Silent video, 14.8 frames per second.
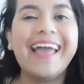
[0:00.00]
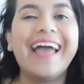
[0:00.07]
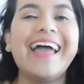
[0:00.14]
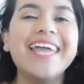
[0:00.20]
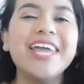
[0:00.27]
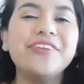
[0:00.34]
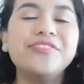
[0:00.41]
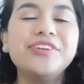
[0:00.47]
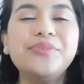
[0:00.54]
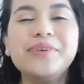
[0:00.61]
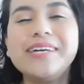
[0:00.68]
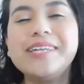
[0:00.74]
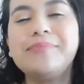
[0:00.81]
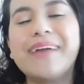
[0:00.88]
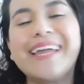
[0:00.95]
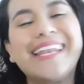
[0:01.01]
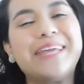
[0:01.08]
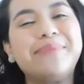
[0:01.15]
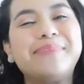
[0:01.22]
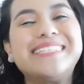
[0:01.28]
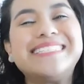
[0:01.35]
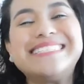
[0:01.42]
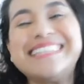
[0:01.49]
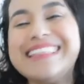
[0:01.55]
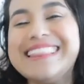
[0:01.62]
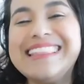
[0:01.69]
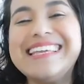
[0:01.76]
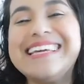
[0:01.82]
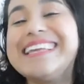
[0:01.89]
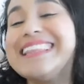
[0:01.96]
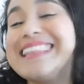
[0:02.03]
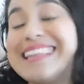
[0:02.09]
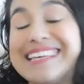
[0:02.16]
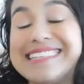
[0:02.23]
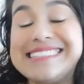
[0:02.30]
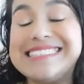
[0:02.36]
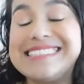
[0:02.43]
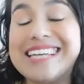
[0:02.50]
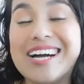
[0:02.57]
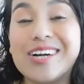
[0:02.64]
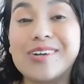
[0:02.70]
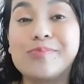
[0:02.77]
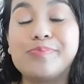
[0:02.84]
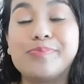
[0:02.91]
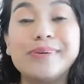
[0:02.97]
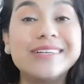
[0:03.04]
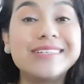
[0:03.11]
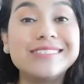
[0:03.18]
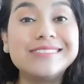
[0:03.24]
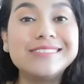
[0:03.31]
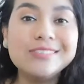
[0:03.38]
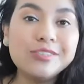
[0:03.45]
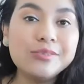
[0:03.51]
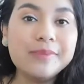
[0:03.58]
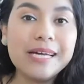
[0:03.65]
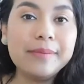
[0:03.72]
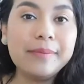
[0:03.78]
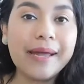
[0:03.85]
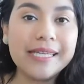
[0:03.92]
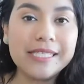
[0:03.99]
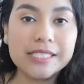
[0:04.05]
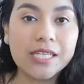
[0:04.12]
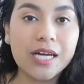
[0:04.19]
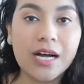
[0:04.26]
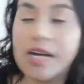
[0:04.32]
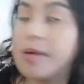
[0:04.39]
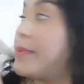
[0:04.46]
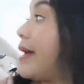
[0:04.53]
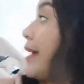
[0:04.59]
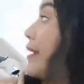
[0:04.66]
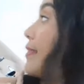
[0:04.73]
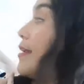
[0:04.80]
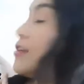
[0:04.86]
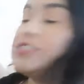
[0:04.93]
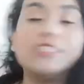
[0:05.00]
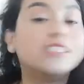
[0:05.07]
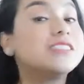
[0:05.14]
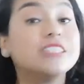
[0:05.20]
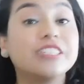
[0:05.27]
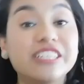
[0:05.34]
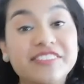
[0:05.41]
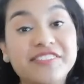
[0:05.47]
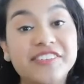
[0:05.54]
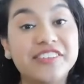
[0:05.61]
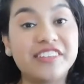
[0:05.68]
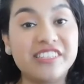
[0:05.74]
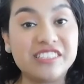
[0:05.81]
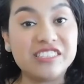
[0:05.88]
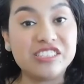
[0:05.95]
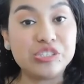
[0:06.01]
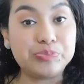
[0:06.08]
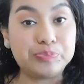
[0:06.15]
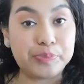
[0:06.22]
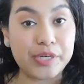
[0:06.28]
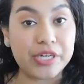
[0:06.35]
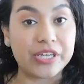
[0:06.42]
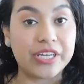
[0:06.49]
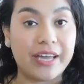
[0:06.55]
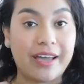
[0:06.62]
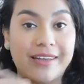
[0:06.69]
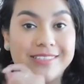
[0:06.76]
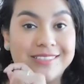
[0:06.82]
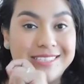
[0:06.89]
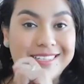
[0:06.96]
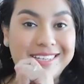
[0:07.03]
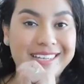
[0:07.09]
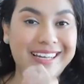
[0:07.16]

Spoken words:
Hi everyone, my name is Cynthia. Let's talk books. Don't mind my dog back there. She's looking for things to bark at.